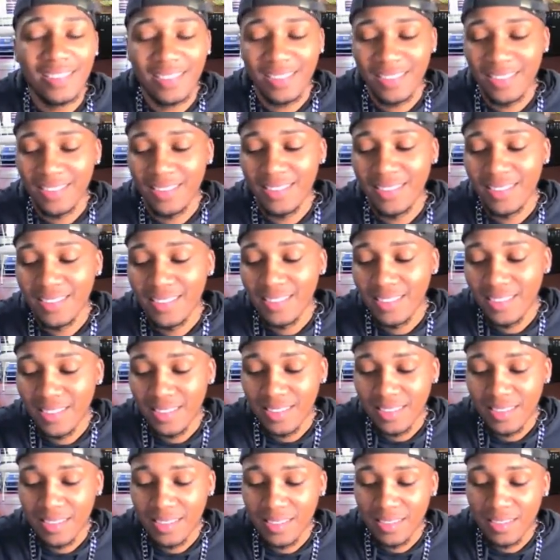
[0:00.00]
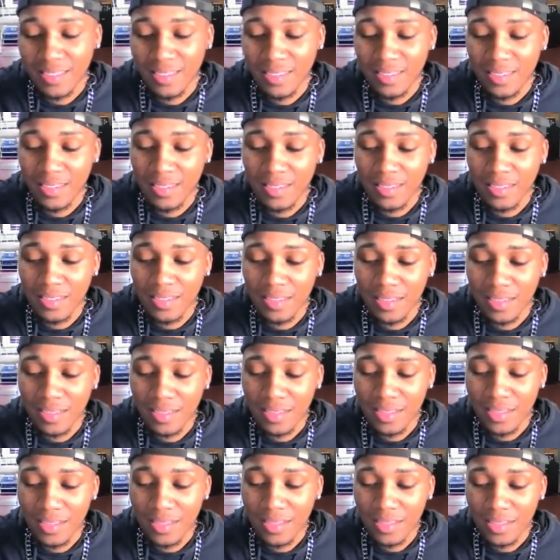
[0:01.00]

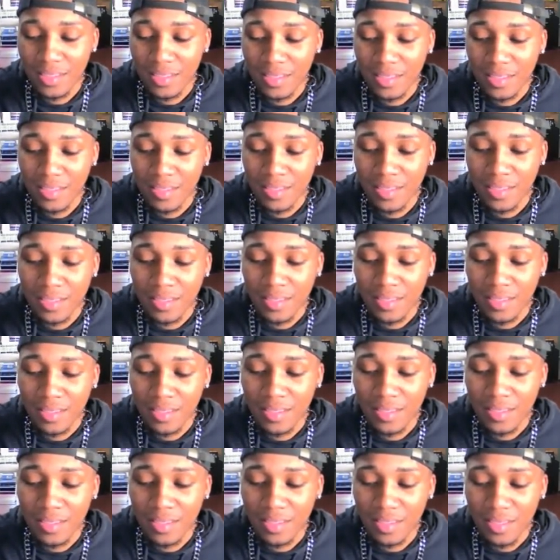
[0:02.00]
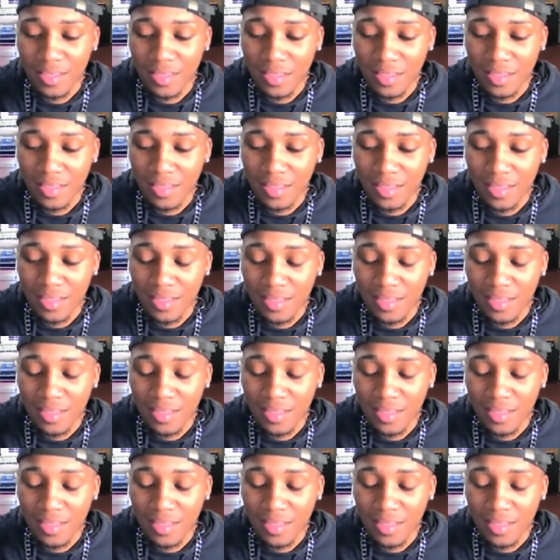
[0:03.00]
This person isn't speaking.